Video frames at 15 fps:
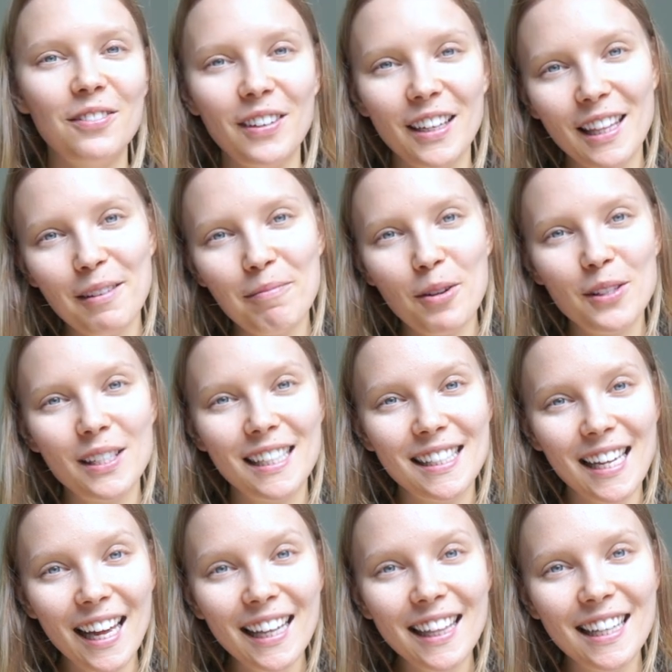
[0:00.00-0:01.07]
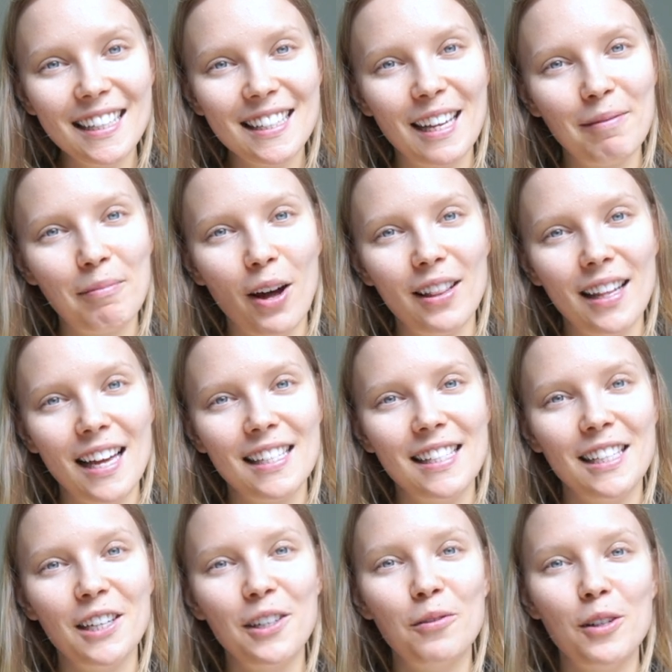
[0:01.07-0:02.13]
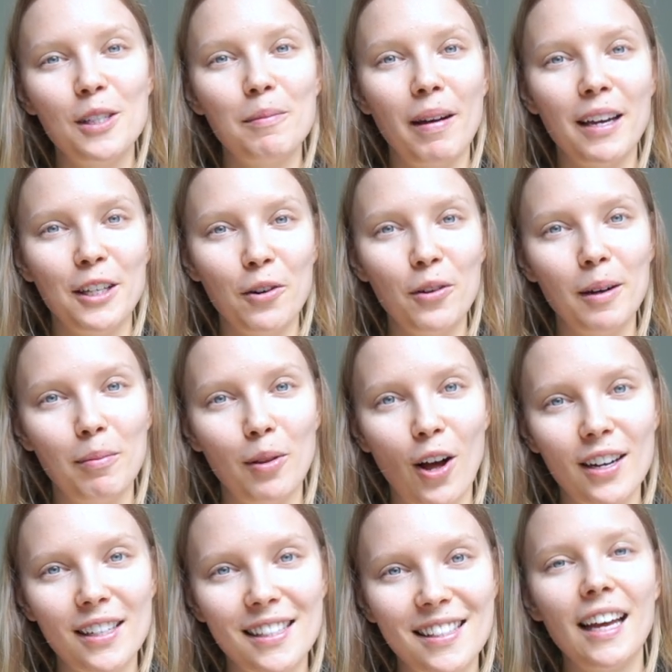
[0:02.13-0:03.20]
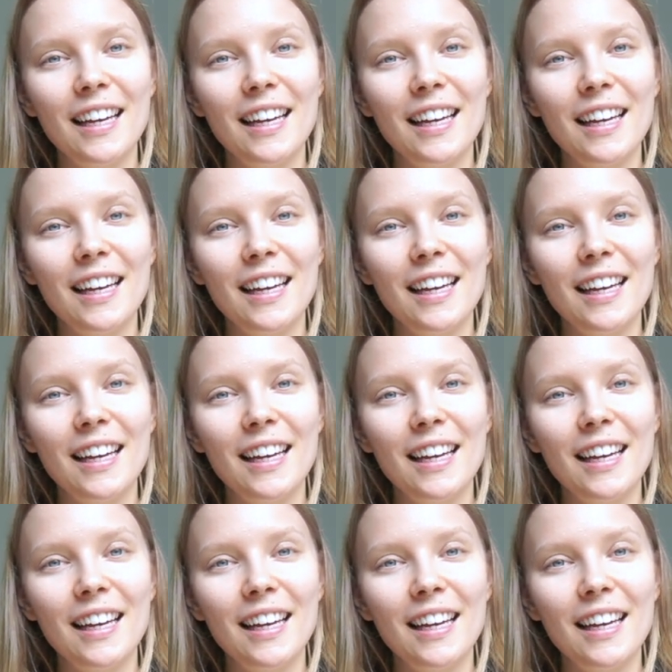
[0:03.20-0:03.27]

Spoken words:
One of the most exciting things I bought last year was my yoga blocks.